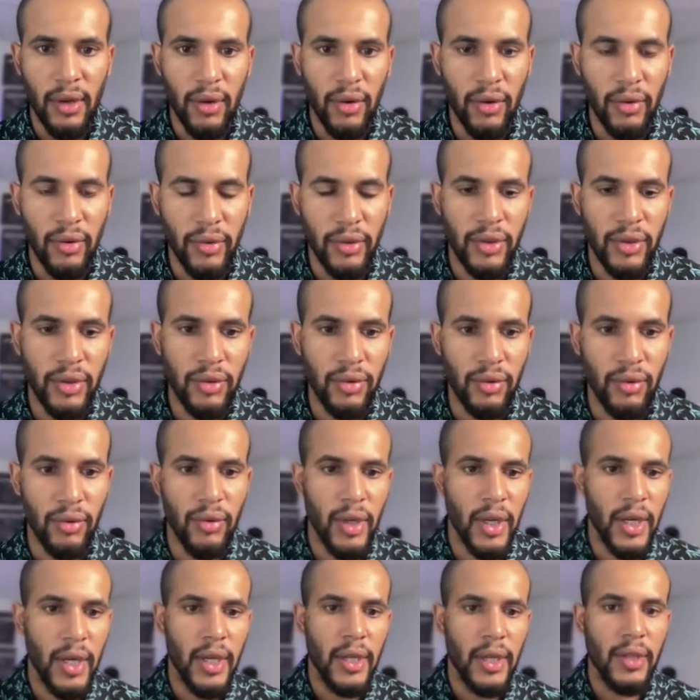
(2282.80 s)
close
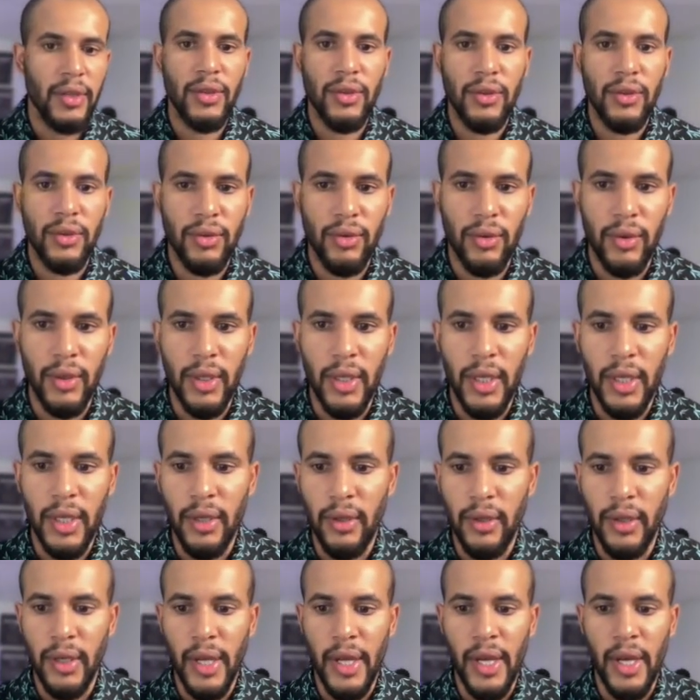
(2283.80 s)
to
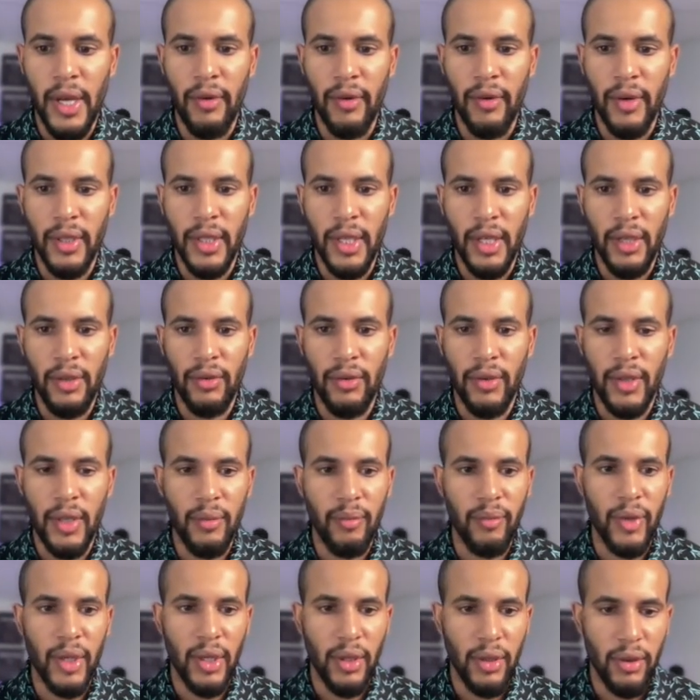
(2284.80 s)
an area that you
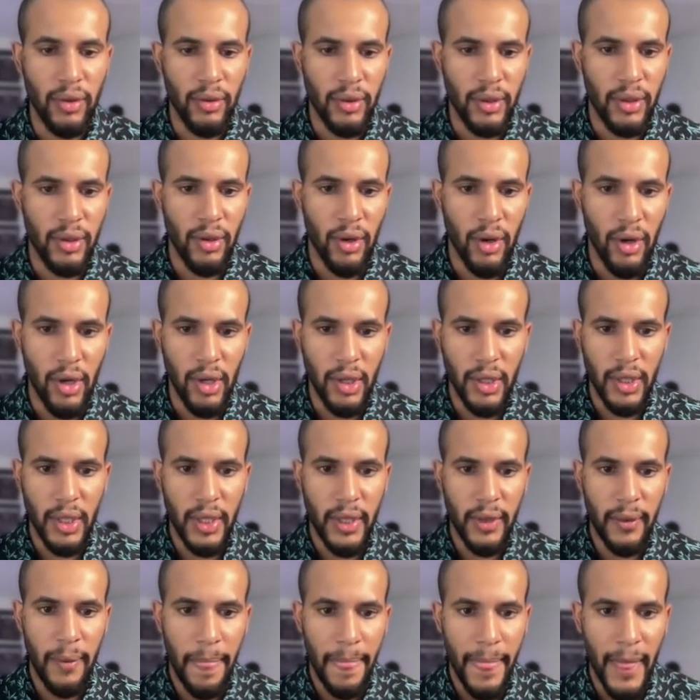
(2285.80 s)
can bring your dog,
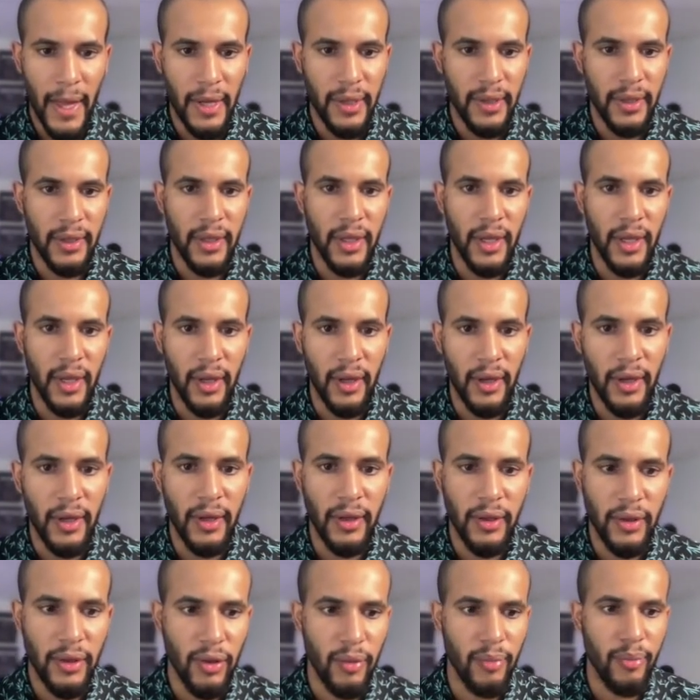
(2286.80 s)

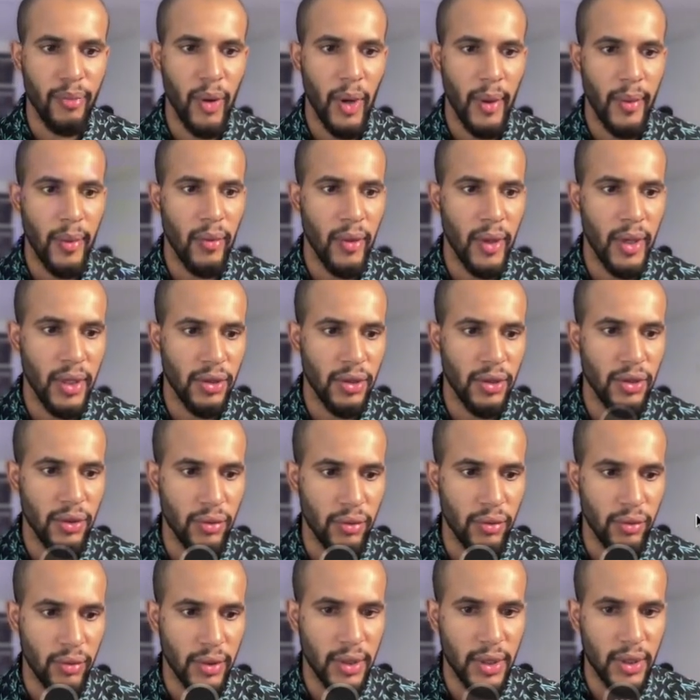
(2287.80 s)
then you probably want to
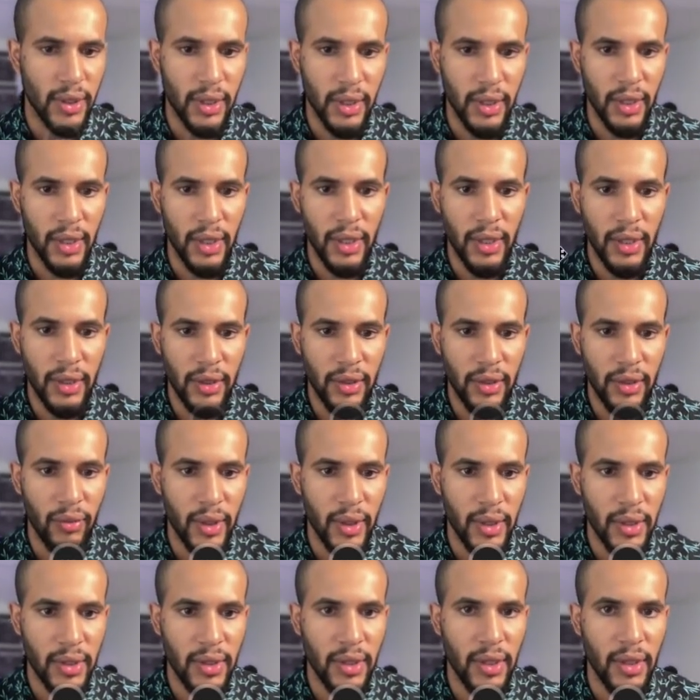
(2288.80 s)
choose the
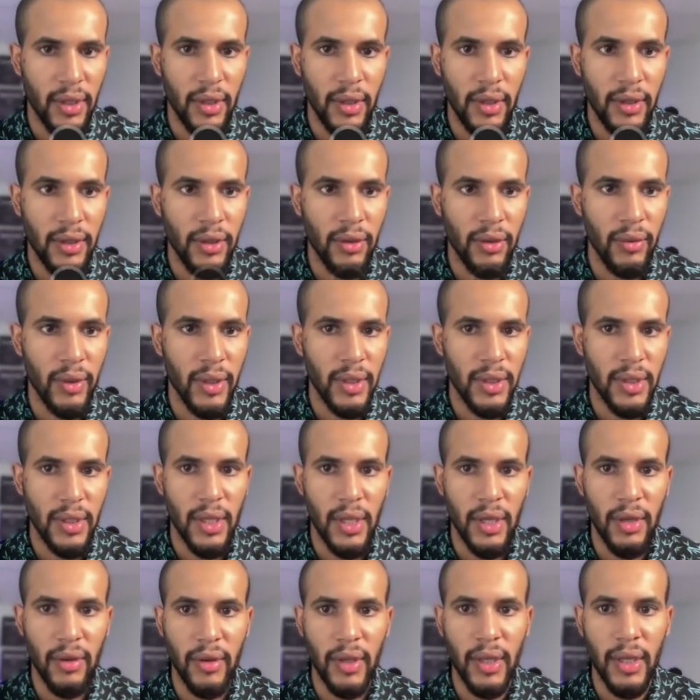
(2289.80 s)
west
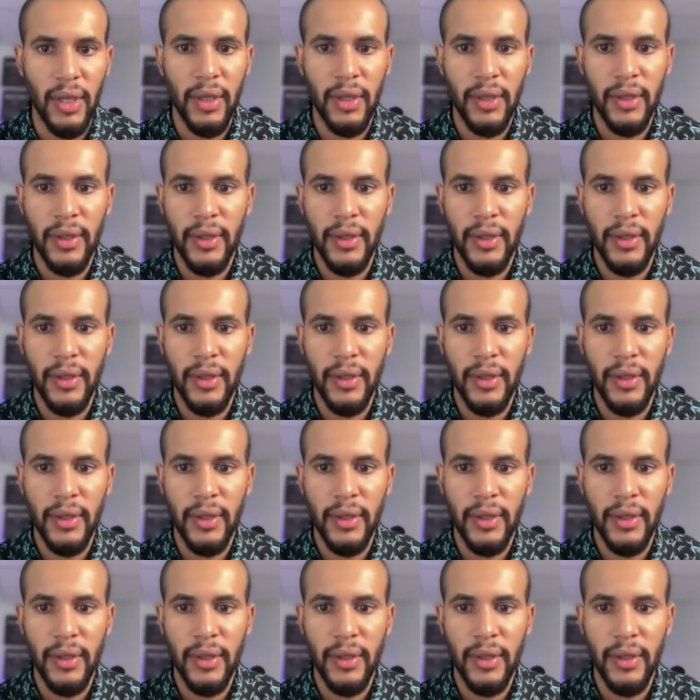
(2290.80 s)
area.